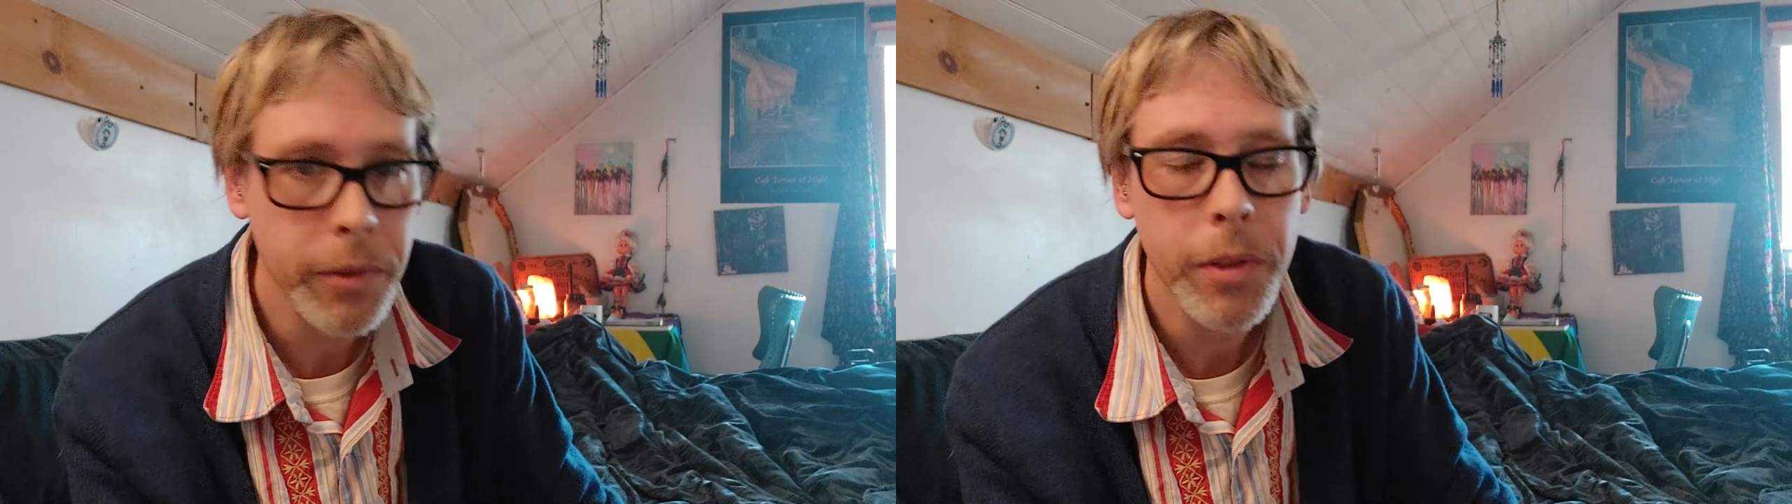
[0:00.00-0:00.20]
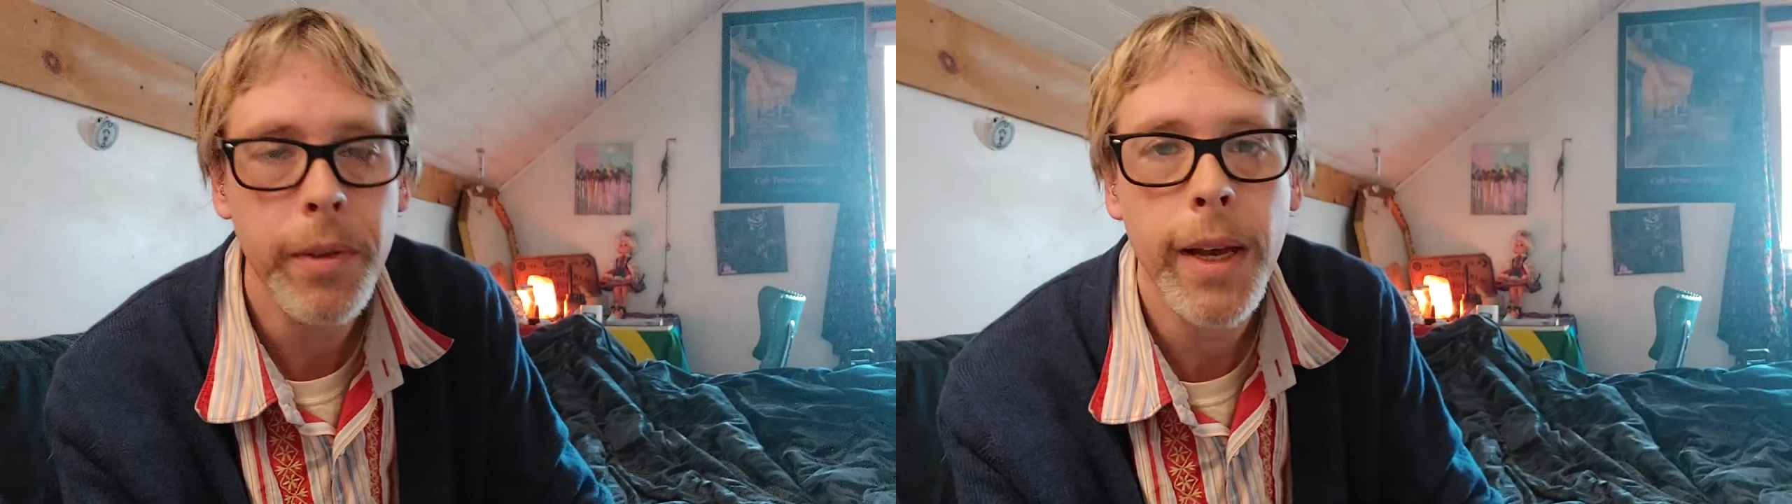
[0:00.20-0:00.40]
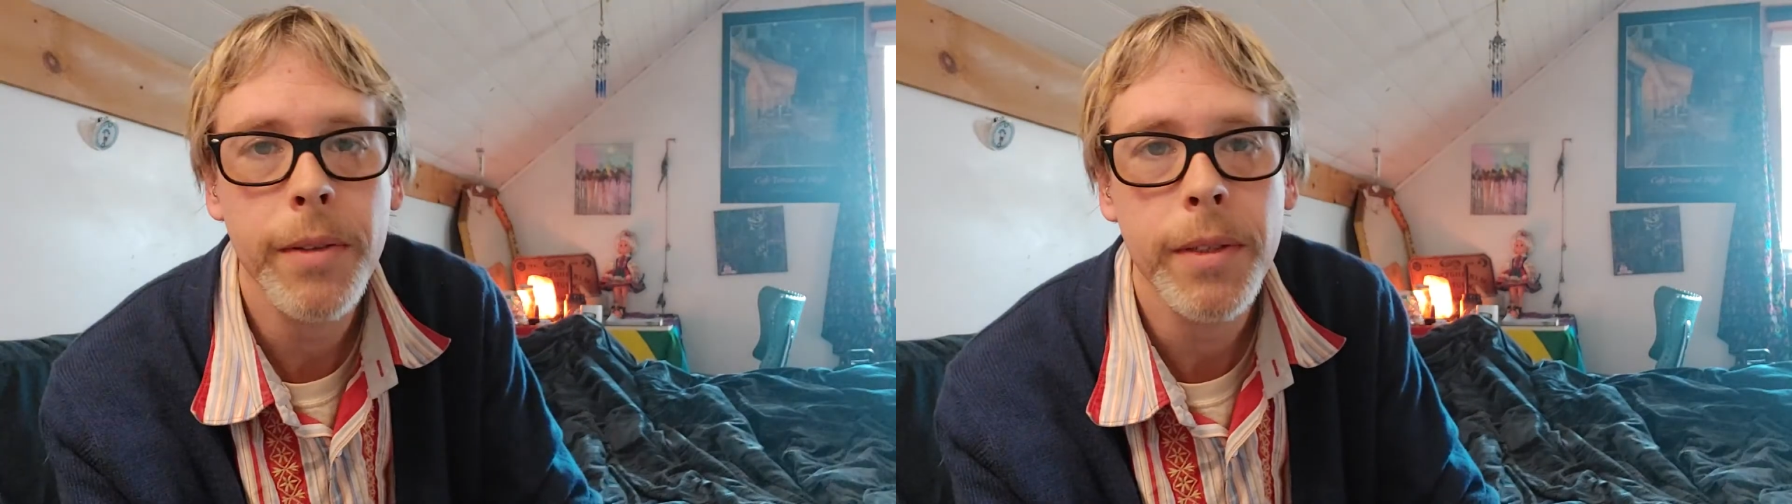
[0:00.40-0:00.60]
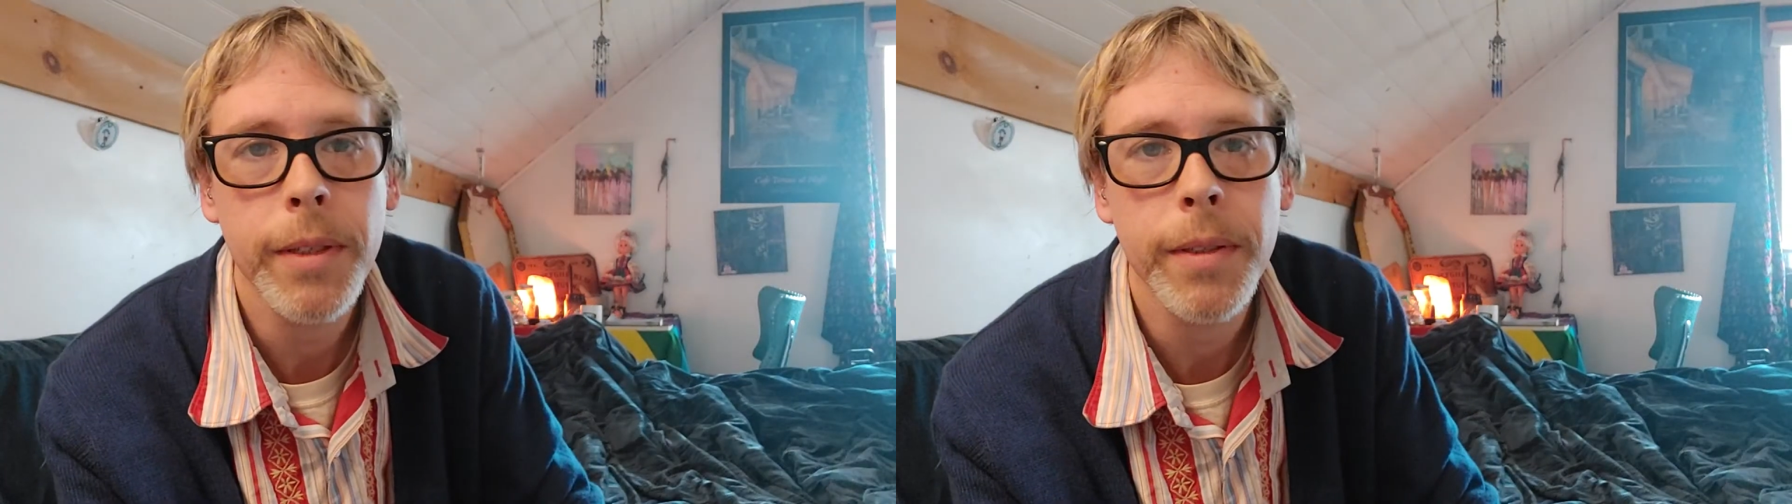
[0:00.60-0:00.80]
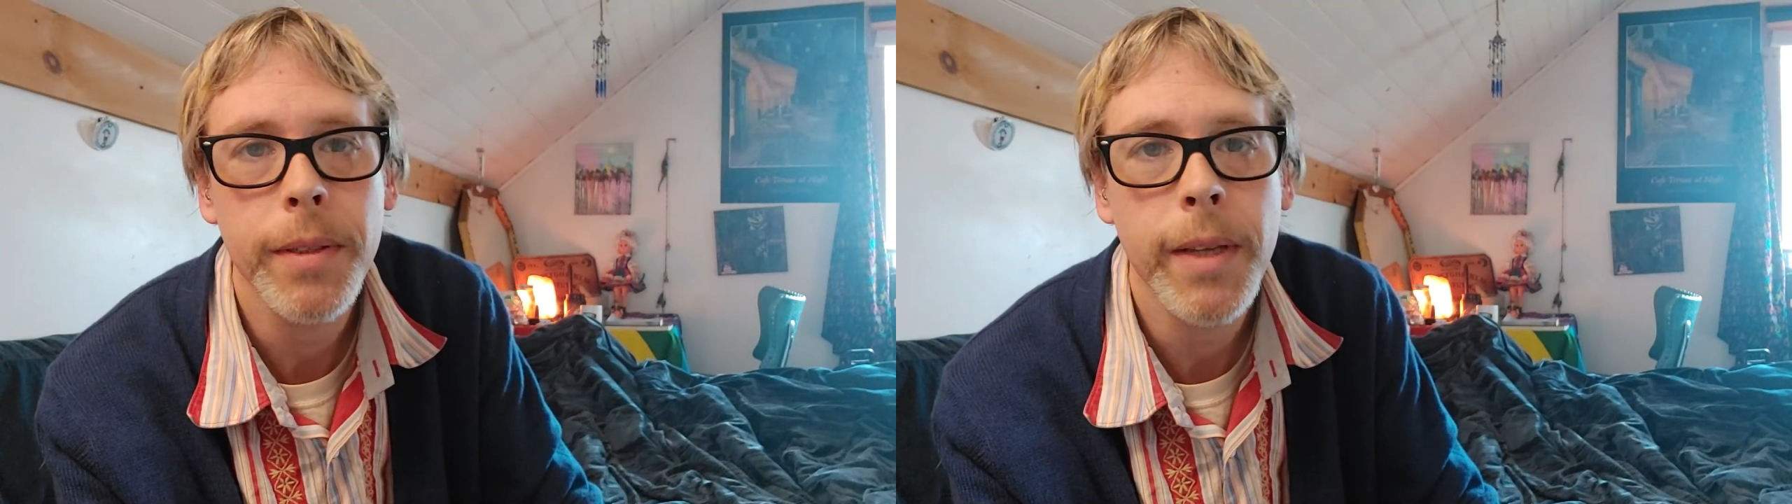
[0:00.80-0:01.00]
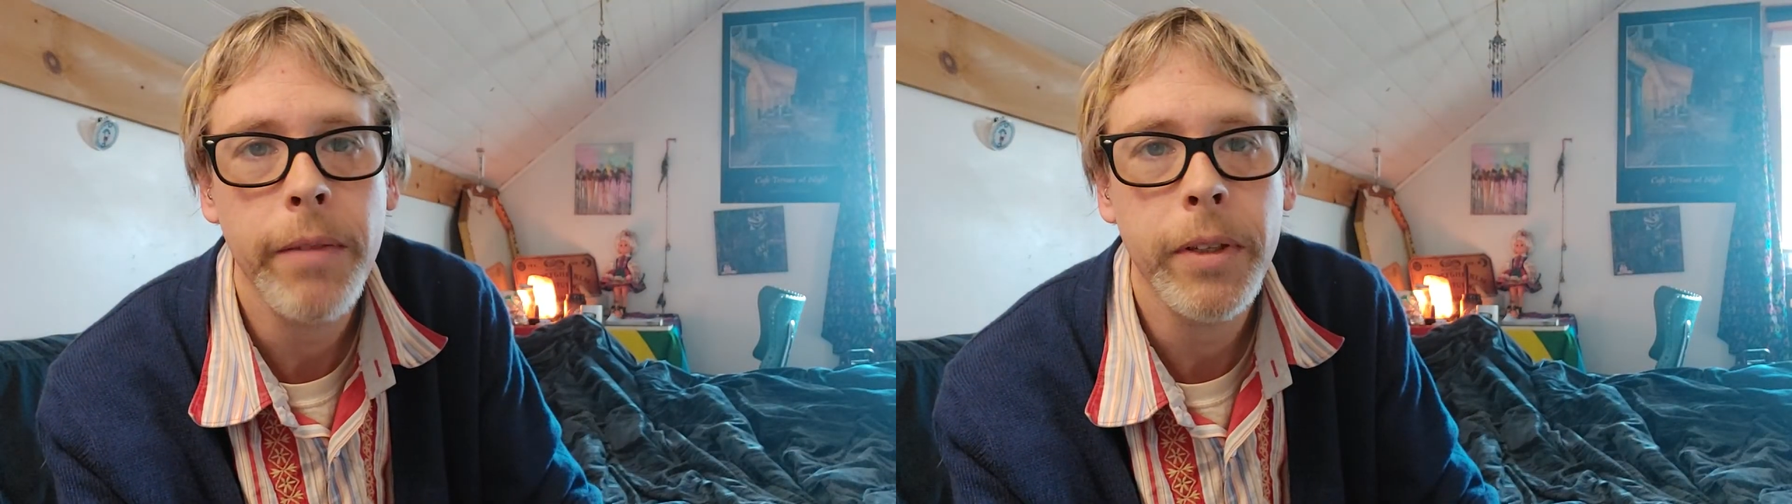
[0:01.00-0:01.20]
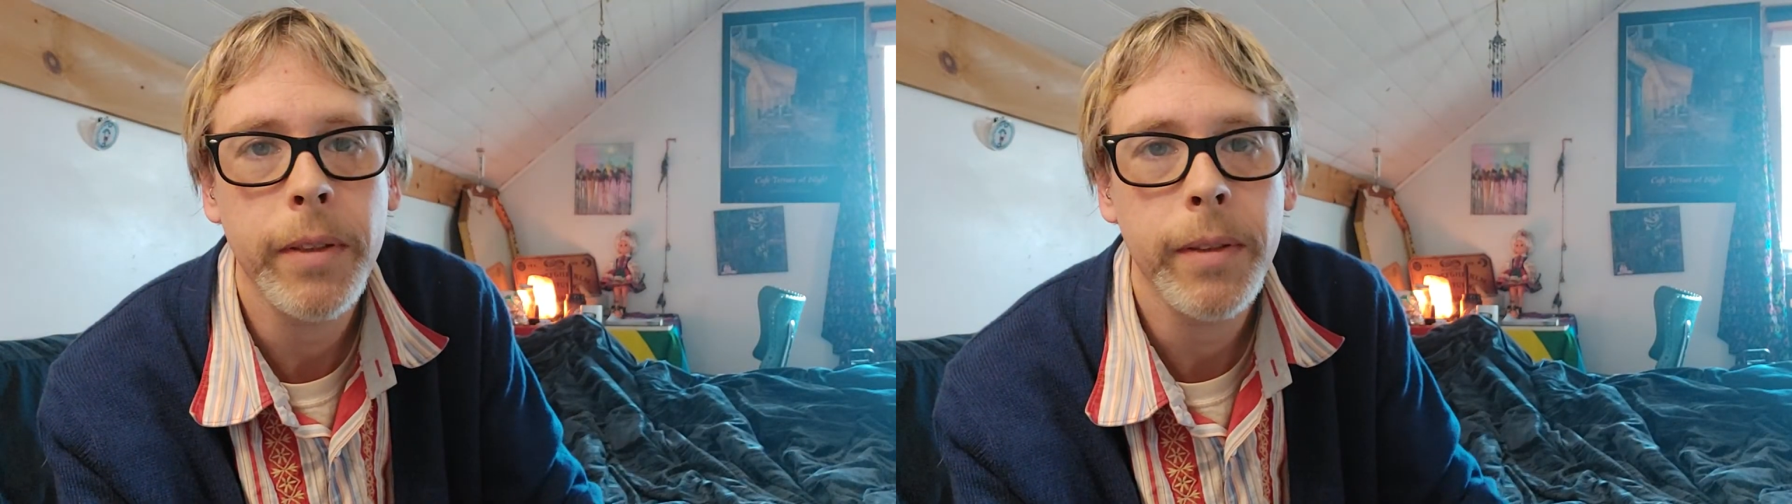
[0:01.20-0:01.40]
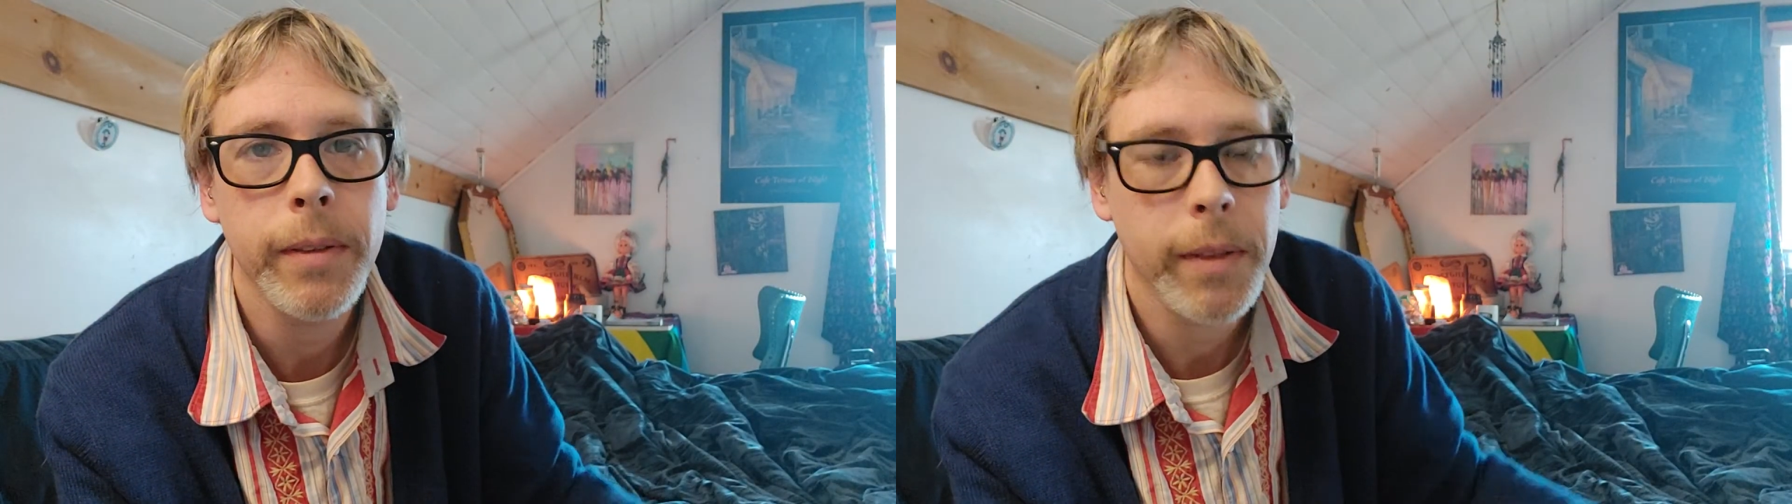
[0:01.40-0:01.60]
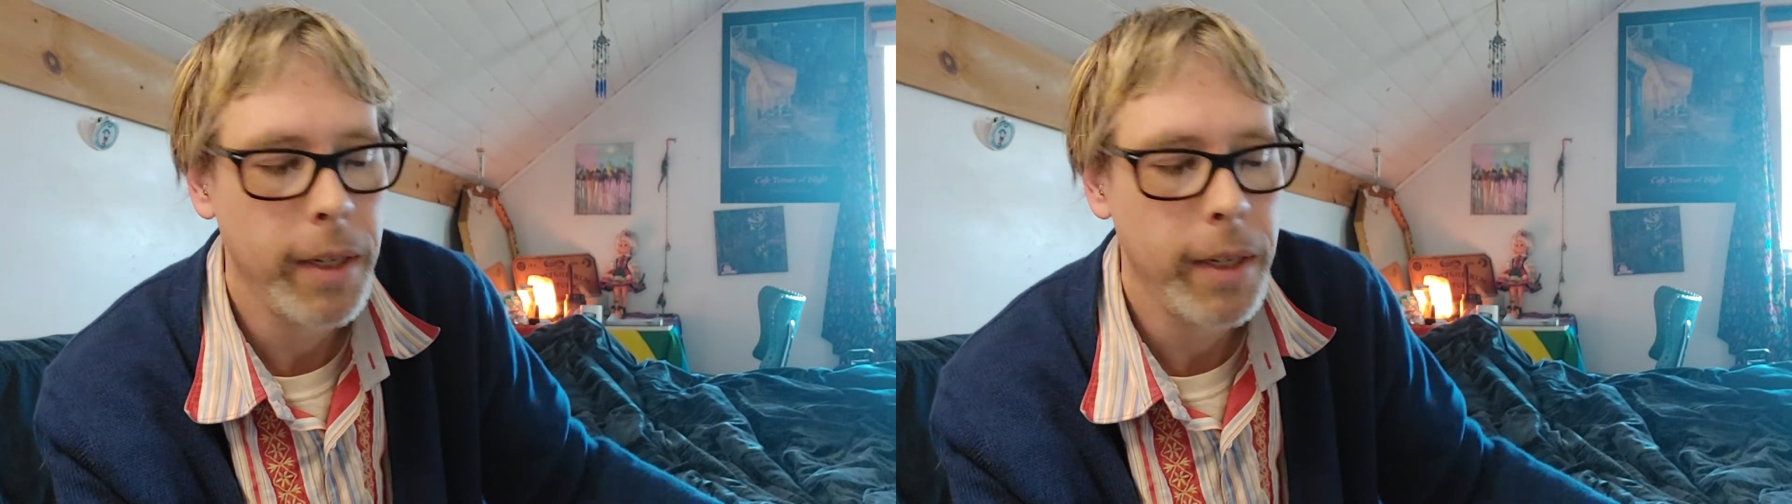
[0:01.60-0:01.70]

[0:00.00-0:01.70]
2007,